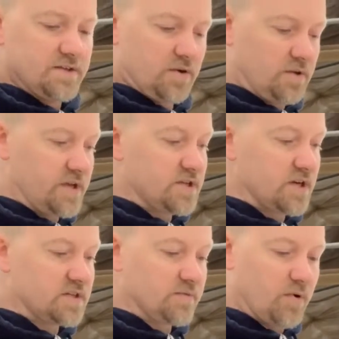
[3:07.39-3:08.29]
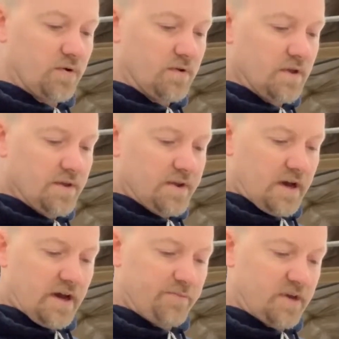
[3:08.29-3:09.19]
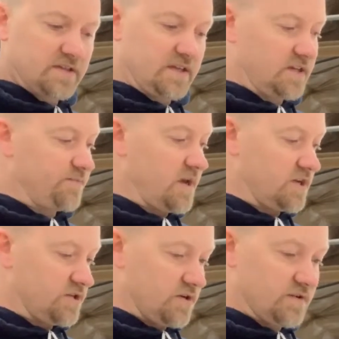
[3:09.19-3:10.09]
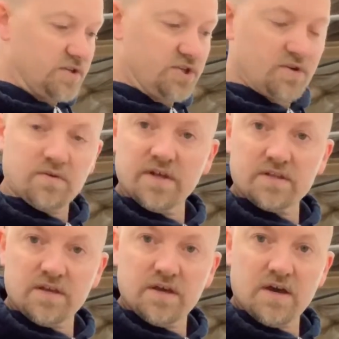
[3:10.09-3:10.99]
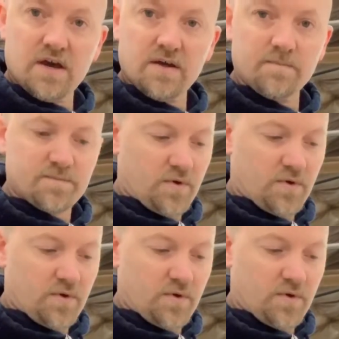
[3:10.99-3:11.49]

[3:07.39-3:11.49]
Totally adjustable. The biggest thing is making sure that you don't let the